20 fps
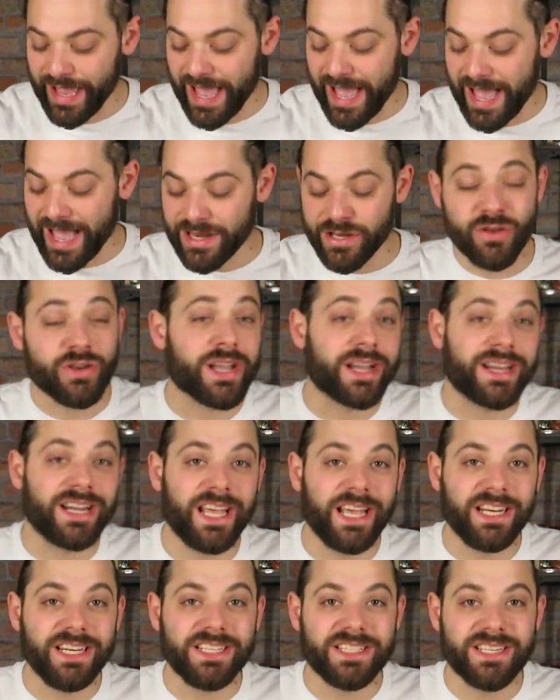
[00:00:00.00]
And you can
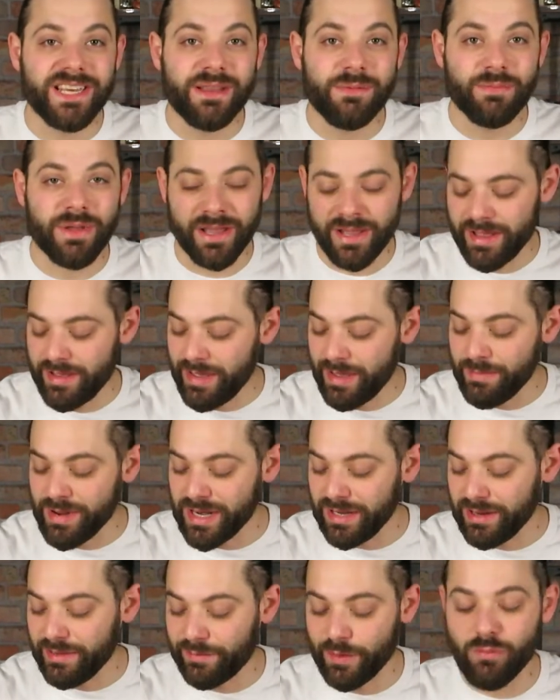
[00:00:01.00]
clearly see
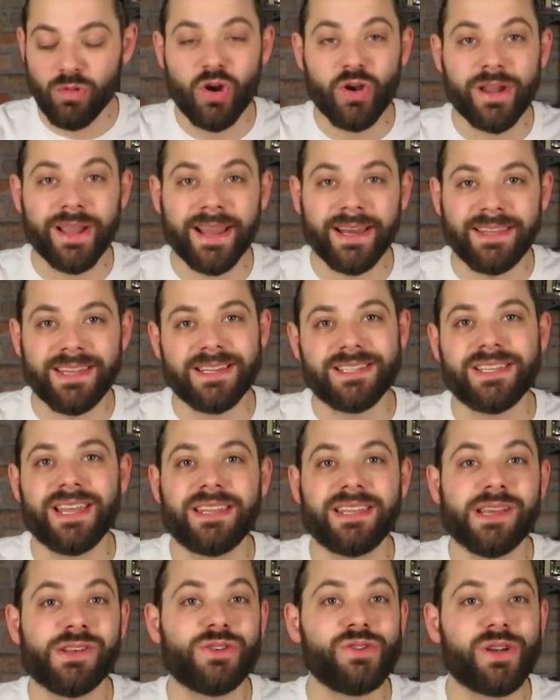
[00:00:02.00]
immediately from looking at this
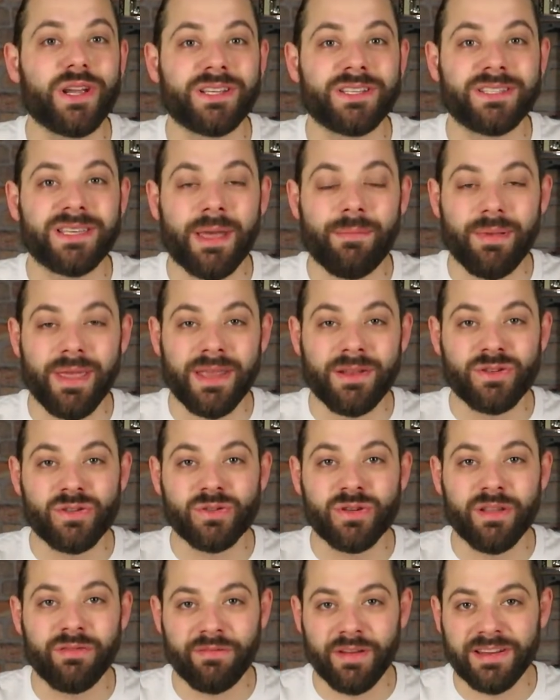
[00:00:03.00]
that they took a step
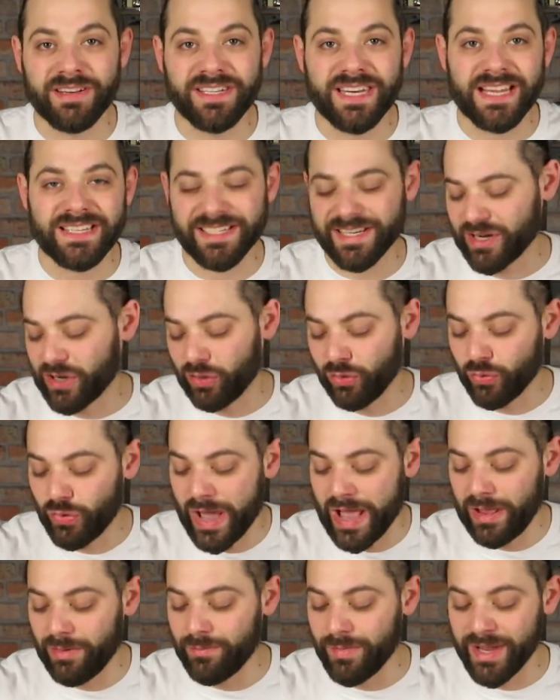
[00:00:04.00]
into the fantastical
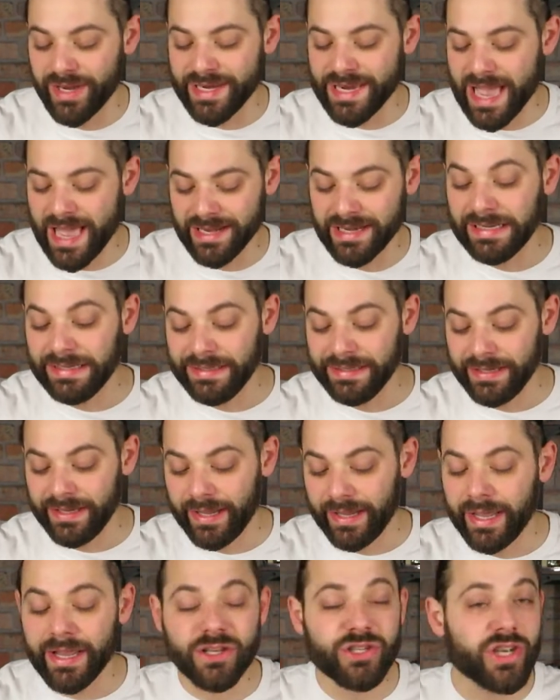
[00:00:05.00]
realm again.
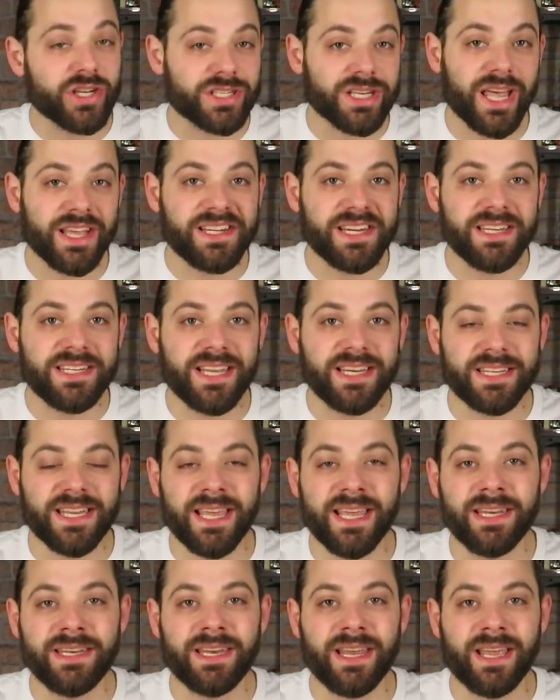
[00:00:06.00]
Just like they
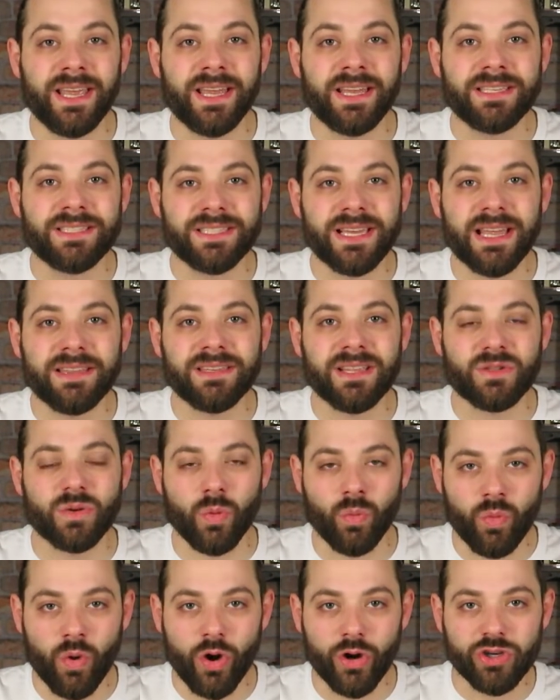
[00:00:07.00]
did in Santa's
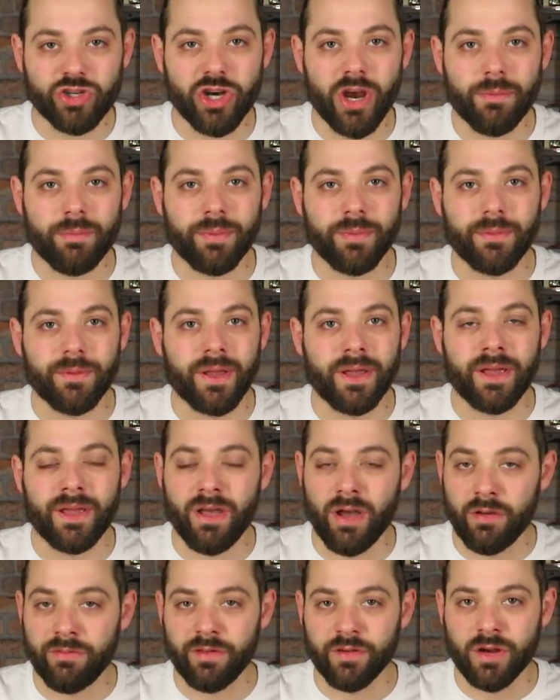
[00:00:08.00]
workshop
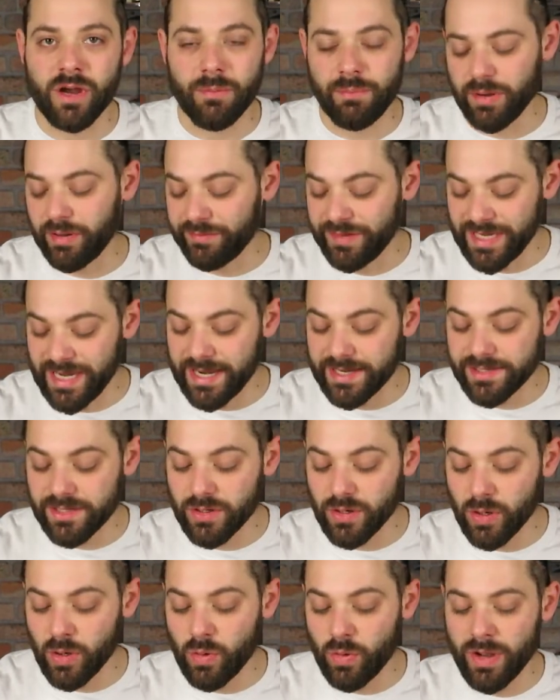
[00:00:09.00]
of a couple of years
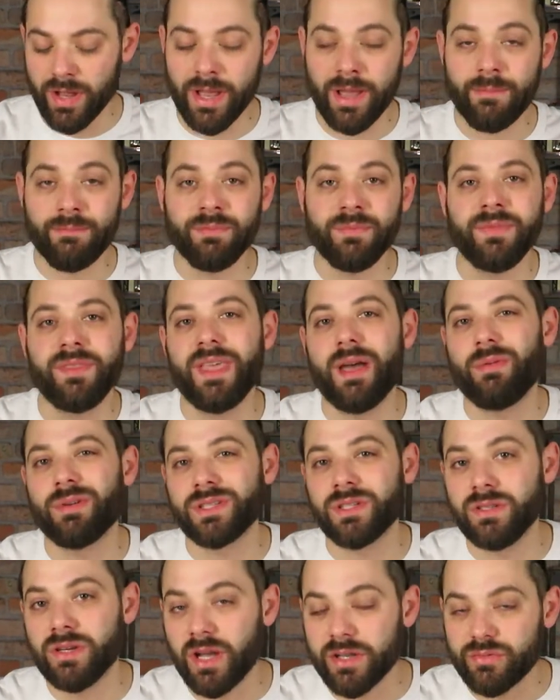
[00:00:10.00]
ago, that
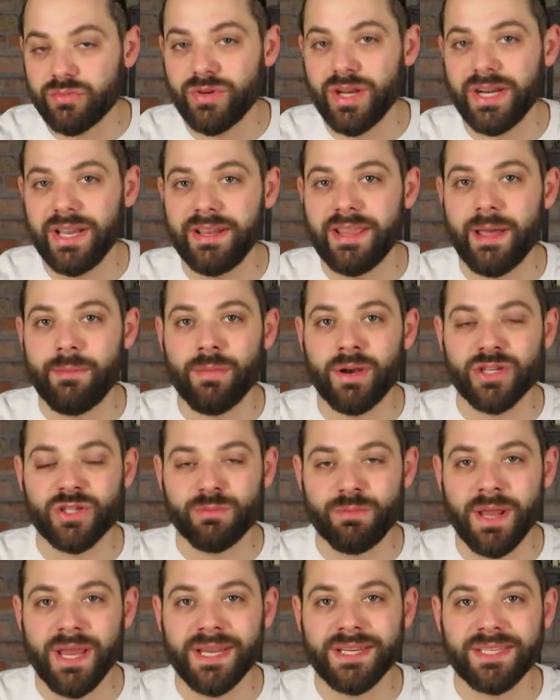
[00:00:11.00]
was not really that
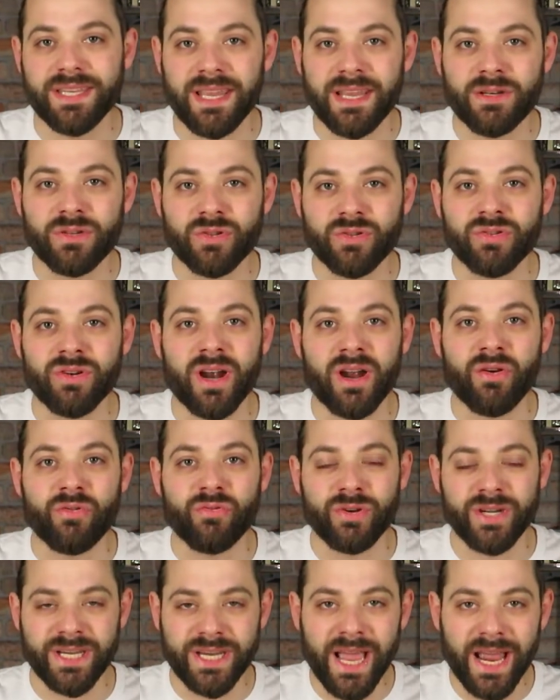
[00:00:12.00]
much based into a
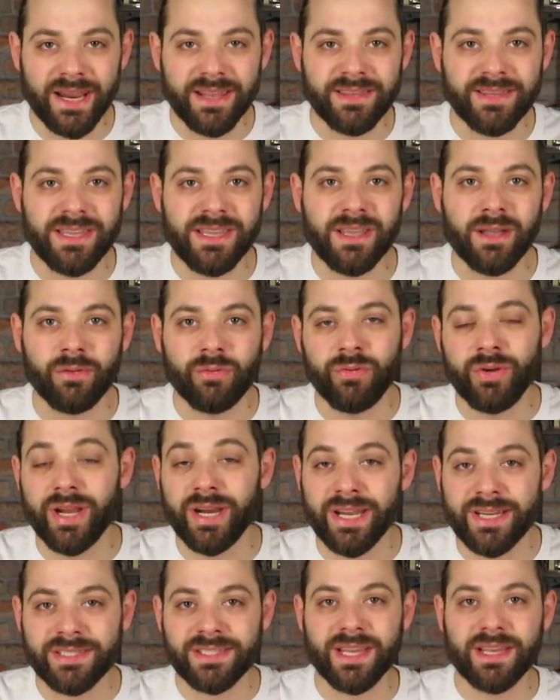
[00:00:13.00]

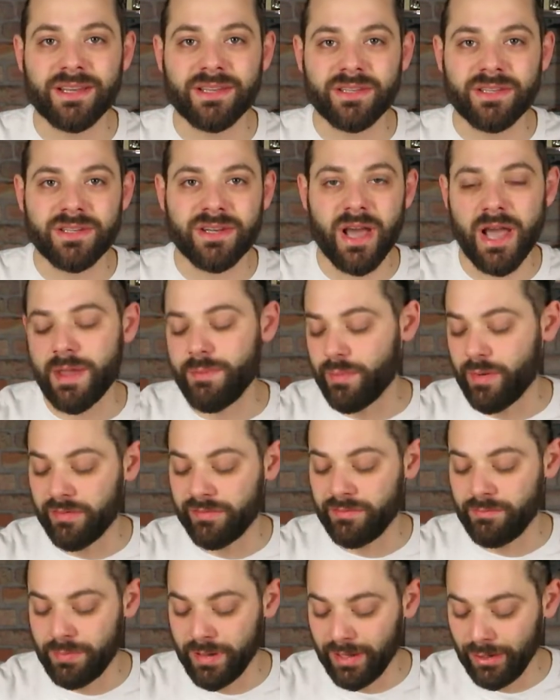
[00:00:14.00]
realistic type
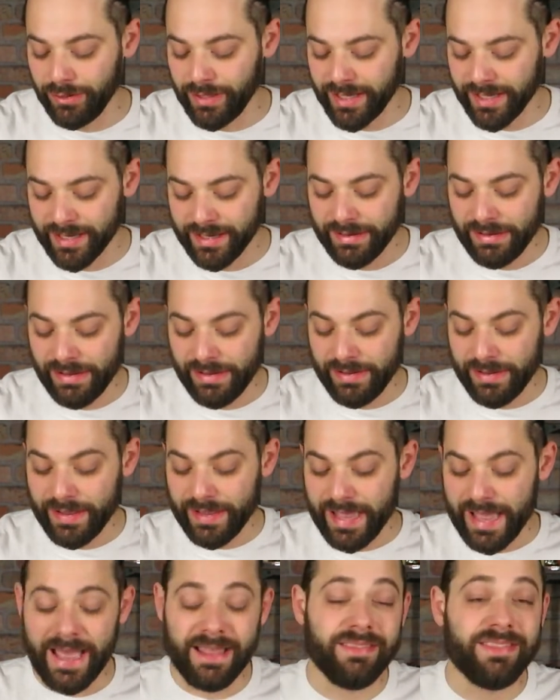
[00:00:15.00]
of building.
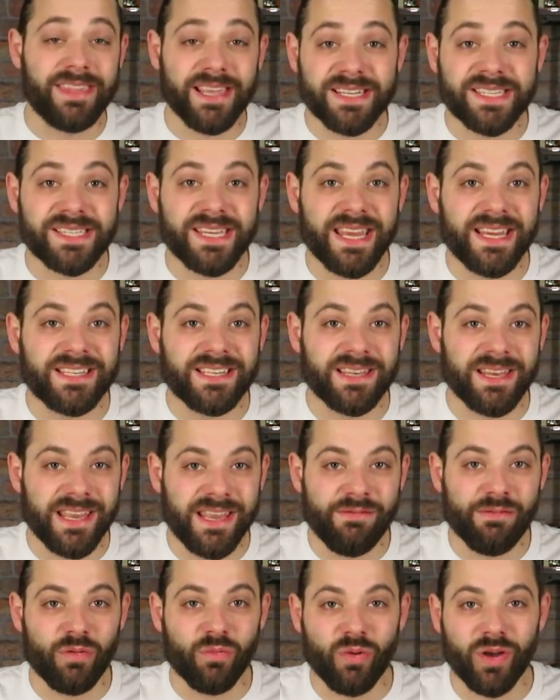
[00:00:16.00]
And this takes it
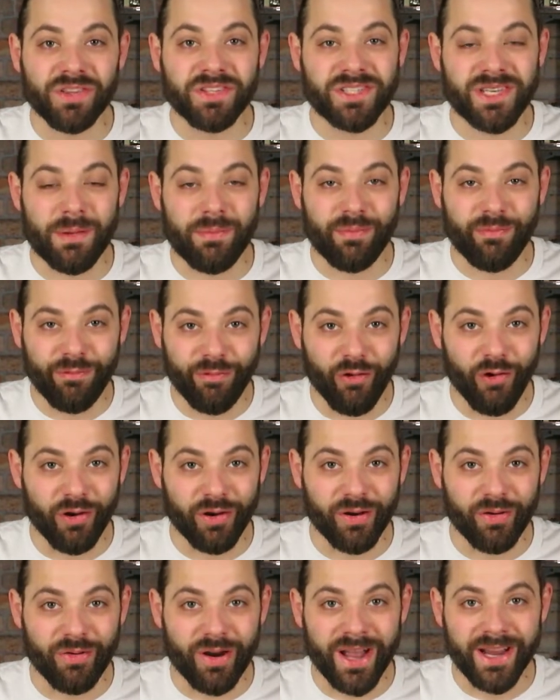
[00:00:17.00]
even one step
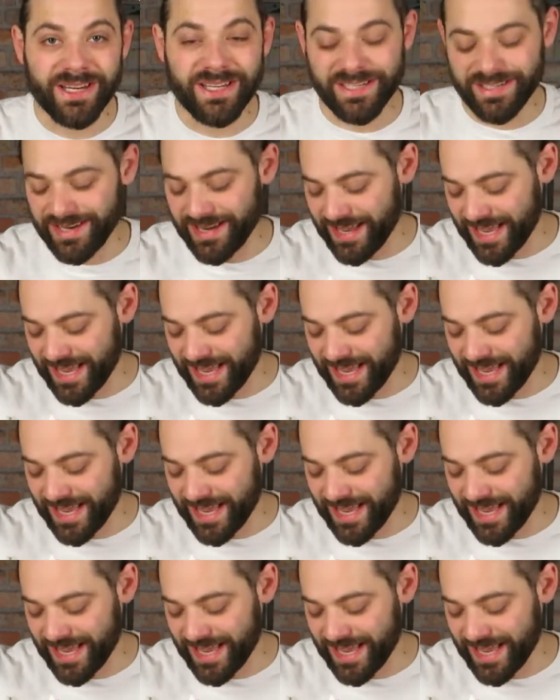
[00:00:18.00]
further, right?